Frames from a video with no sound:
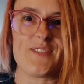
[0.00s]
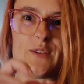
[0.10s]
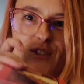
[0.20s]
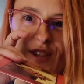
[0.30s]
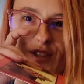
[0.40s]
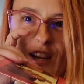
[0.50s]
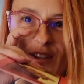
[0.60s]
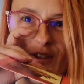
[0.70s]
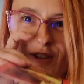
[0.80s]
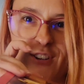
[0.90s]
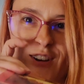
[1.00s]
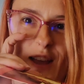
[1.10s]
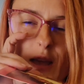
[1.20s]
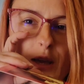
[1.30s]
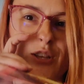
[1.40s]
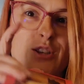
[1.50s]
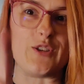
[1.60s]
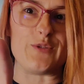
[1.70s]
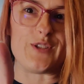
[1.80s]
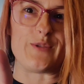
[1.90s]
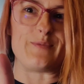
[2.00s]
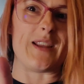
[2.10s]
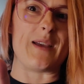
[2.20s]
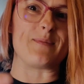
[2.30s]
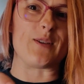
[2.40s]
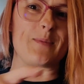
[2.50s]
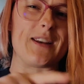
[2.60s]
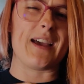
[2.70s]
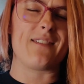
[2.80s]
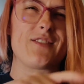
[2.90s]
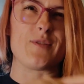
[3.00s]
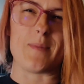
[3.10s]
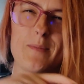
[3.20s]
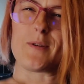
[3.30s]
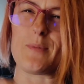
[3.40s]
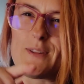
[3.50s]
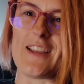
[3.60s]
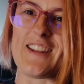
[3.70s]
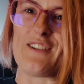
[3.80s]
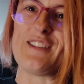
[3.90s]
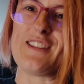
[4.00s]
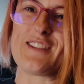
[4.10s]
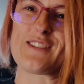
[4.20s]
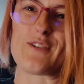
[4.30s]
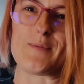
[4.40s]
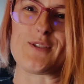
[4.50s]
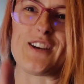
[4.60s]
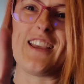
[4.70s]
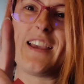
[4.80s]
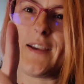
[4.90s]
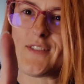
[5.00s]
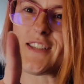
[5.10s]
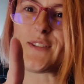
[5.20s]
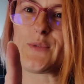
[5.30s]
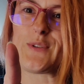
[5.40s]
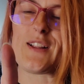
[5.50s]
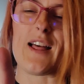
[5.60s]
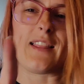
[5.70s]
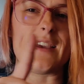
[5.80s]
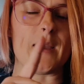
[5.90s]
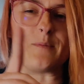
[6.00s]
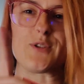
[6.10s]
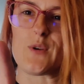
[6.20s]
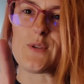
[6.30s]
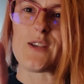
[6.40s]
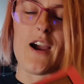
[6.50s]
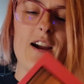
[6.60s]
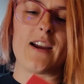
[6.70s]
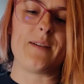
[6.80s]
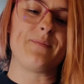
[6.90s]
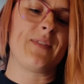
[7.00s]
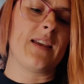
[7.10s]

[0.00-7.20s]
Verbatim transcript: So she's changed her YouTube name, so I'm gonna have to remember to put that down in the description. If it says Udalali, I'm so sorry.